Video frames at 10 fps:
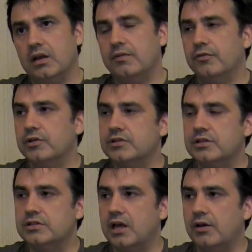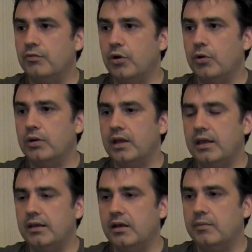For instance, I wrote
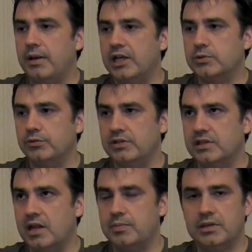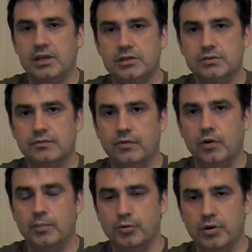a password reset application
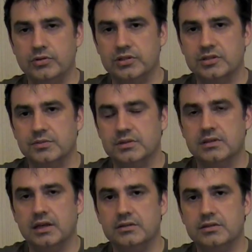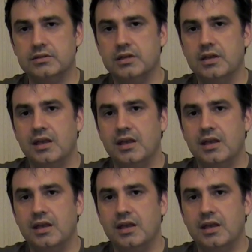for Perot Systems in Texas,